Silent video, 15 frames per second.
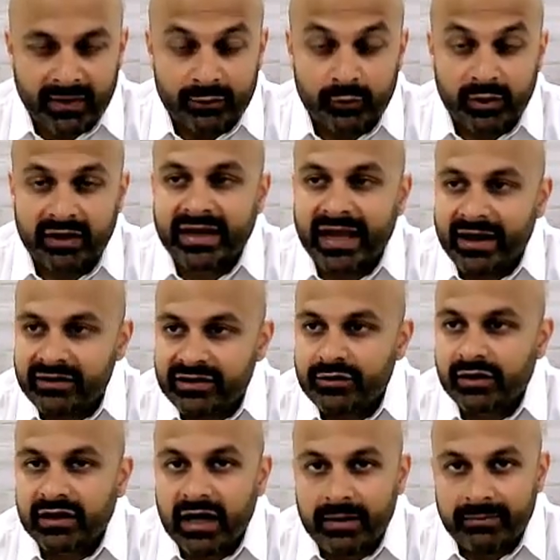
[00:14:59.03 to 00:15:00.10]
Well, we now
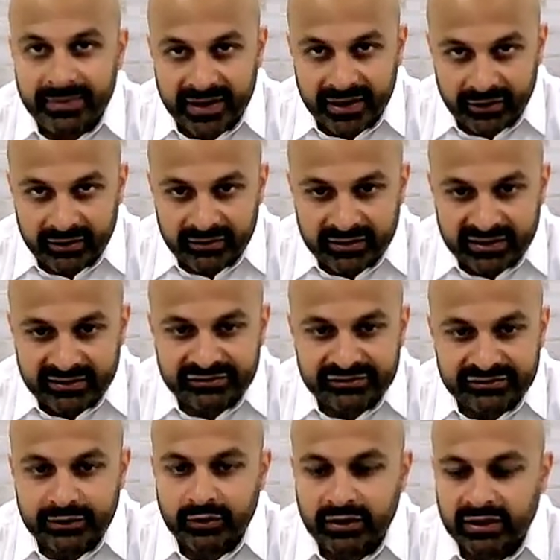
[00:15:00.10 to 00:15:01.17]
know a lot better, and I
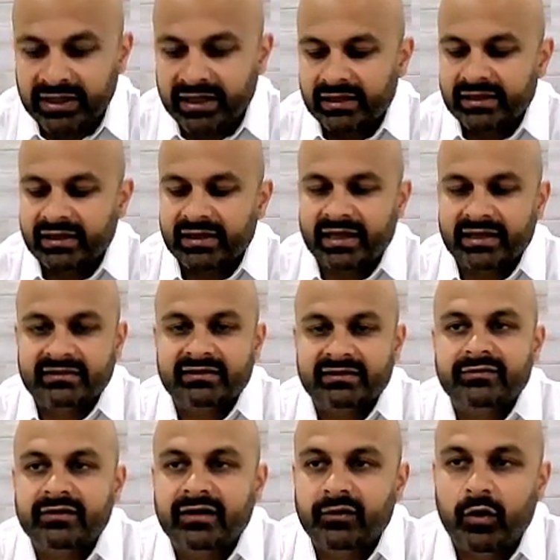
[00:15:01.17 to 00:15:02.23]
certainly wouldn't a lid like
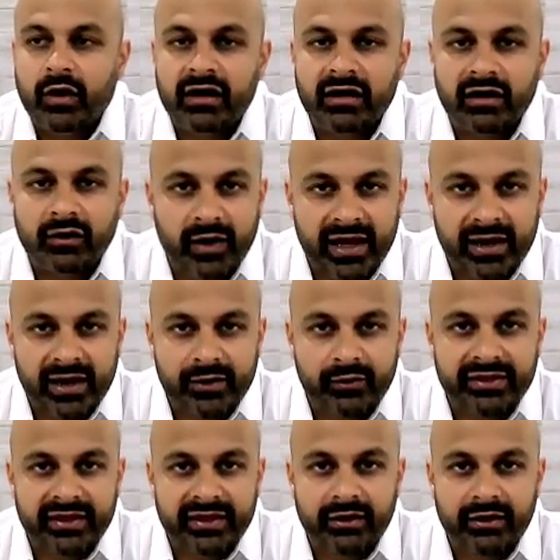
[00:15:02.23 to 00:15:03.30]
this walk away
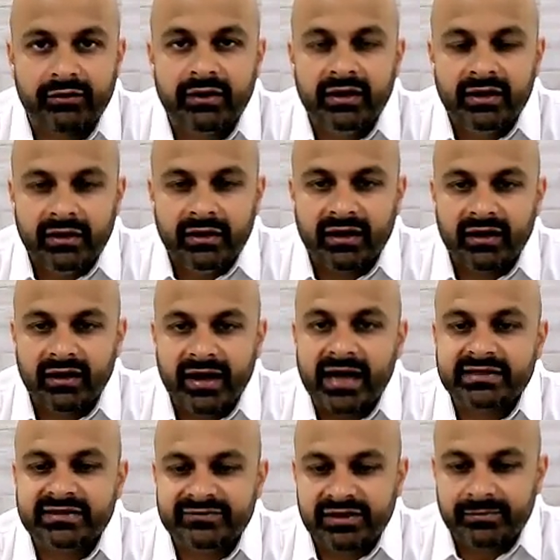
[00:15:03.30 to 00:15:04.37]
without uh,
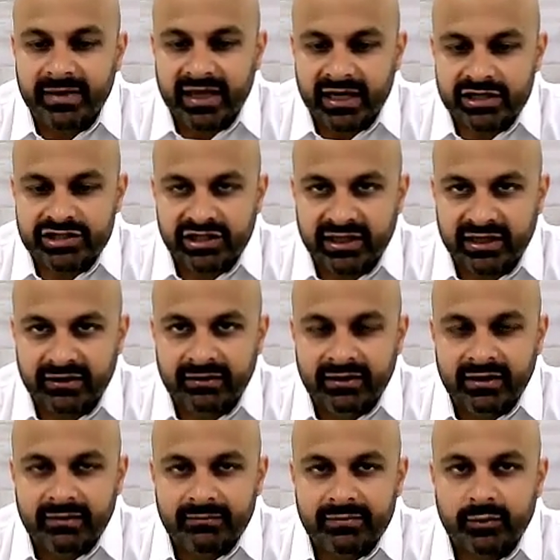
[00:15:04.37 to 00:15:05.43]
actively managing it.
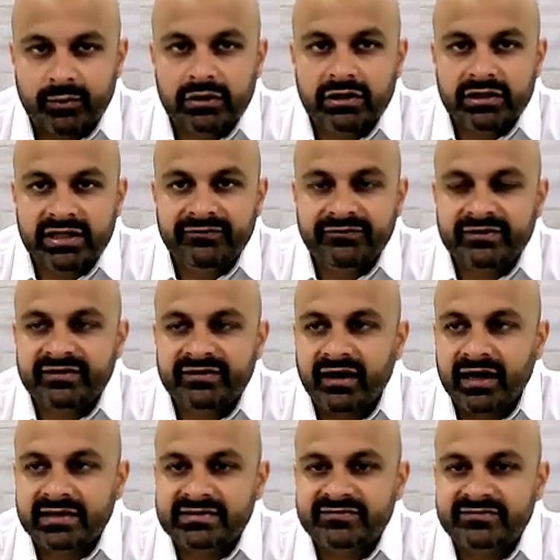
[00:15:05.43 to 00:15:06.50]
But we're looking for
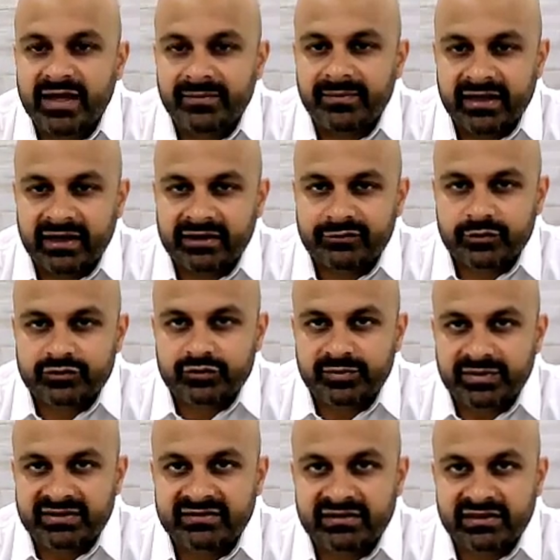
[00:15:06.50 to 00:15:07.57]
signs of Demodex, which would
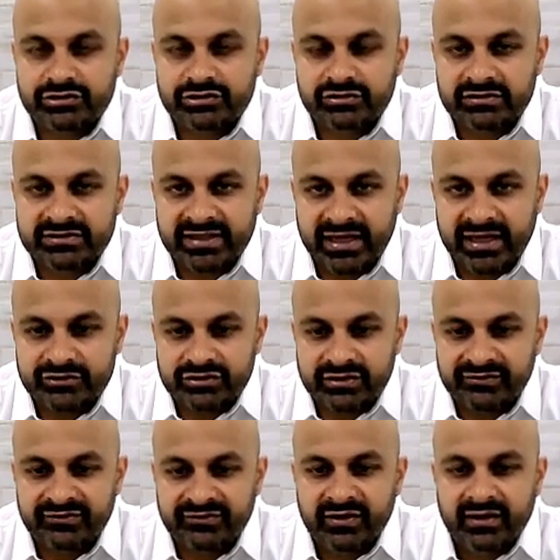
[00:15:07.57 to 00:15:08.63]
be cylindrical
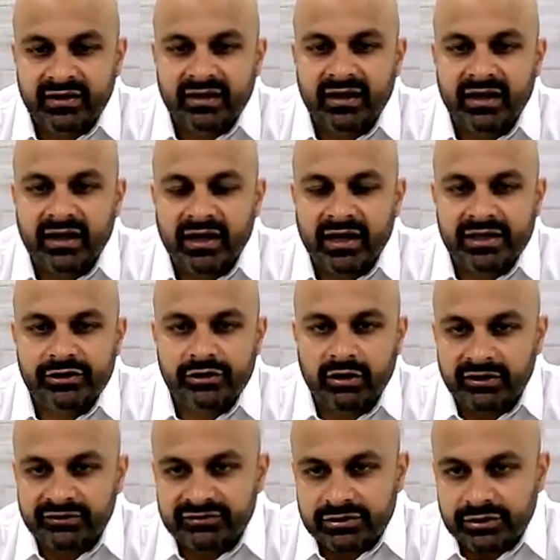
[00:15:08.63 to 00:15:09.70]
dandruff. Uh, and you're
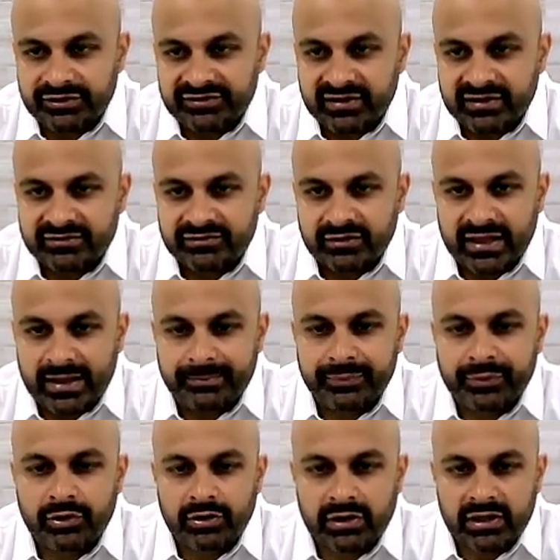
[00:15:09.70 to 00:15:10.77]
also noticing sort of that
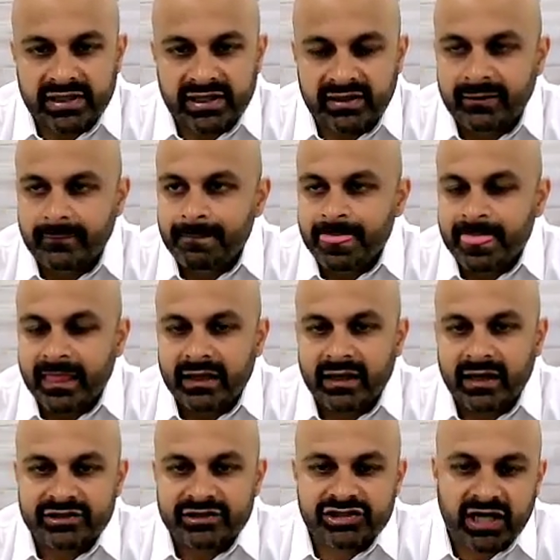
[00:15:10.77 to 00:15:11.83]
pearly,
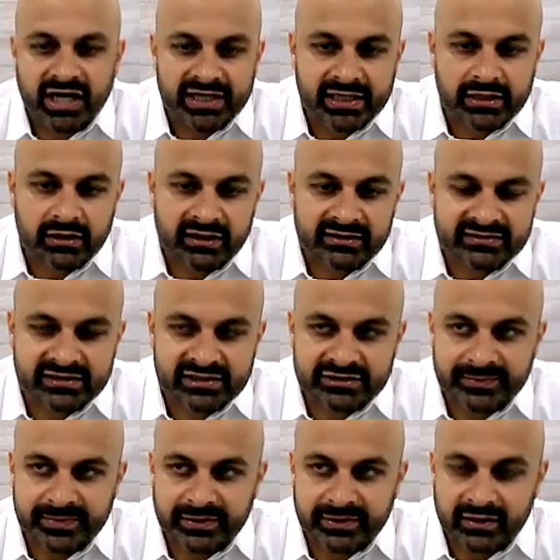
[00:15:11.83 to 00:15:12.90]
uh, shiny, glossy
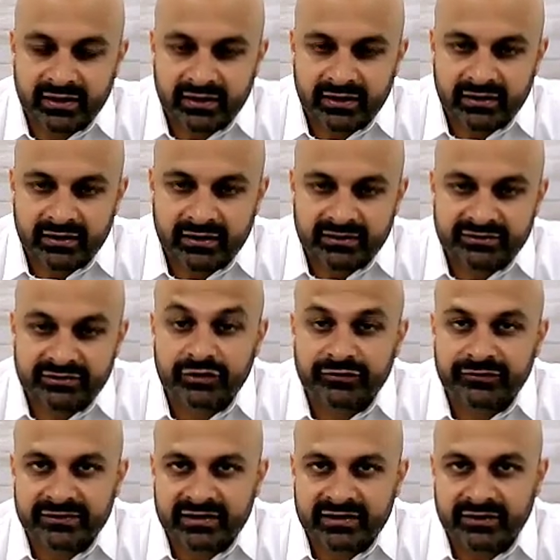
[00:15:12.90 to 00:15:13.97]
uh, uh,
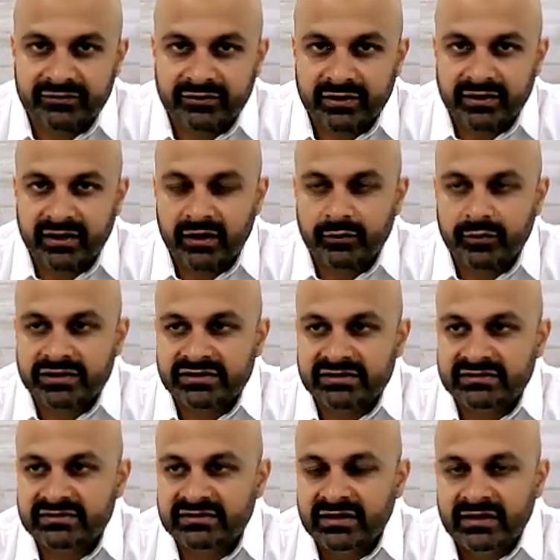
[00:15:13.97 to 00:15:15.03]
surface covering there, which
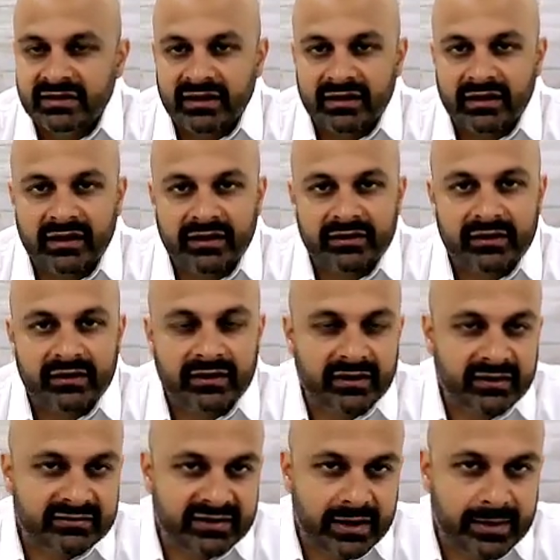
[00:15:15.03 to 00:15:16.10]
is an uh,
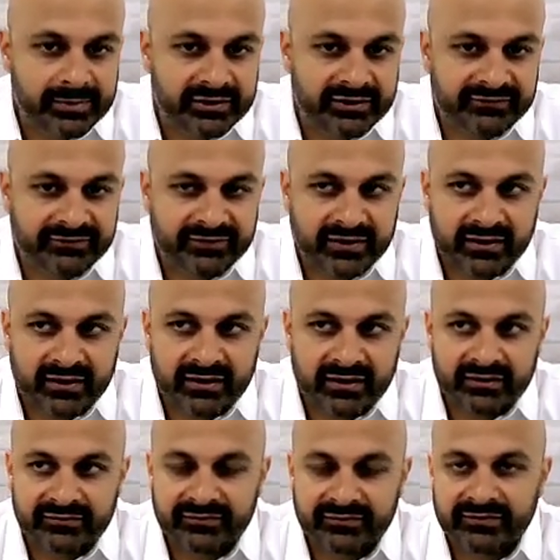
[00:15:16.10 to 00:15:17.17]
example of,
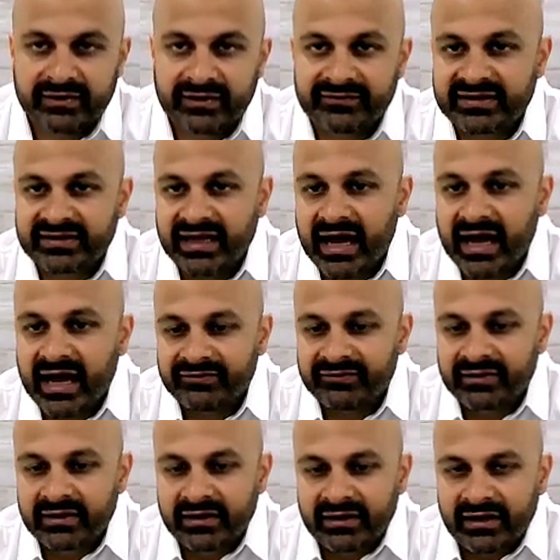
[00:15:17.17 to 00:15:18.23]
of, of staph.
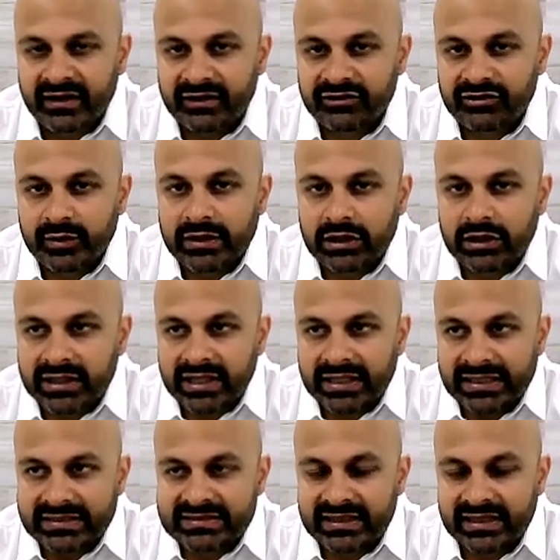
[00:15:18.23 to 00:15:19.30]
And so we look at
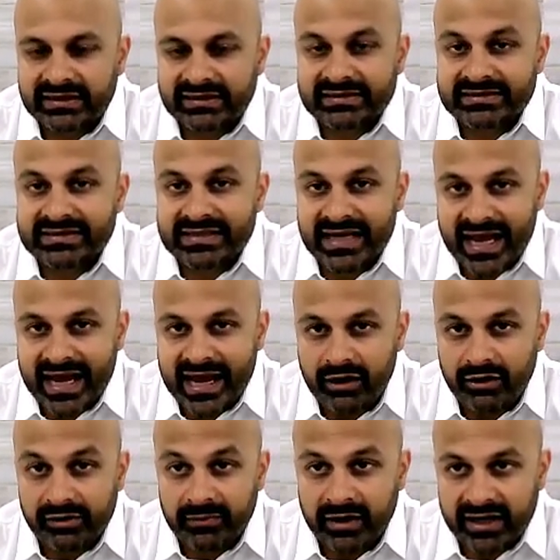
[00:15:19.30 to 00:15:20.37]
lids like this
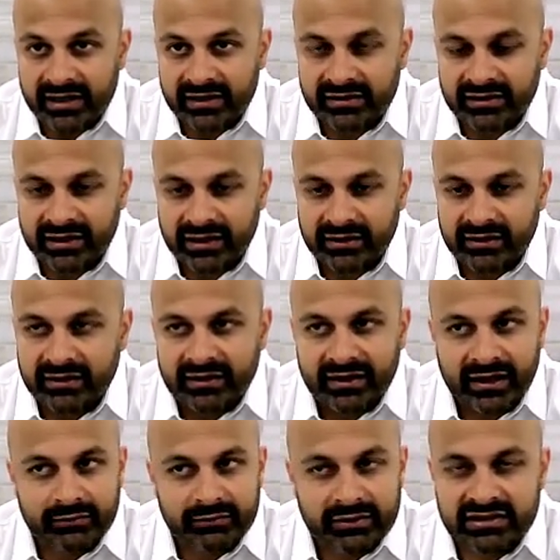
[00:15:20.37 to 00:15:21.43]
now in my clinic,
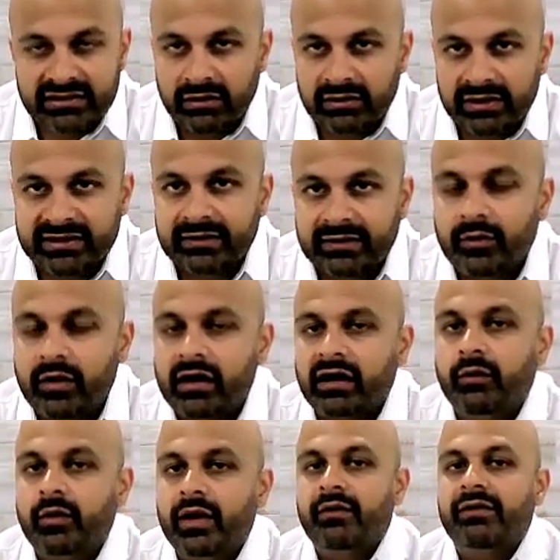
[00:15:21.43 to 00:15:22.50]
and we don't let them walk
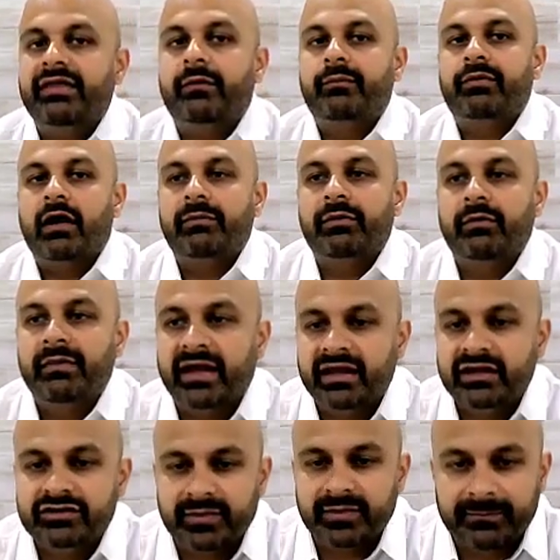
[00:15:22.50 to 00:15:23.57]
away without proper
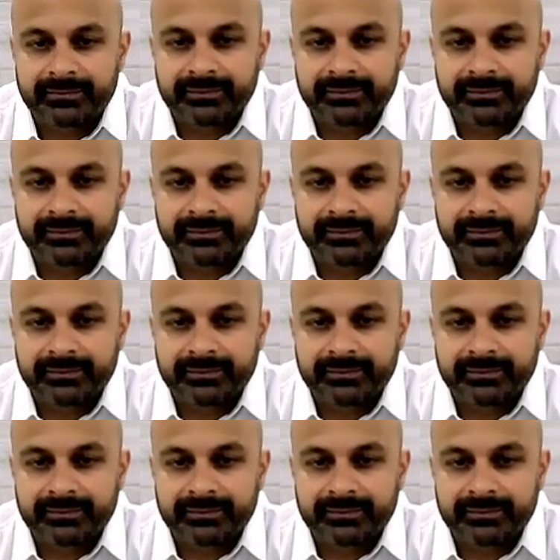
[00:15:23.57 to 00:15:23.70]
management.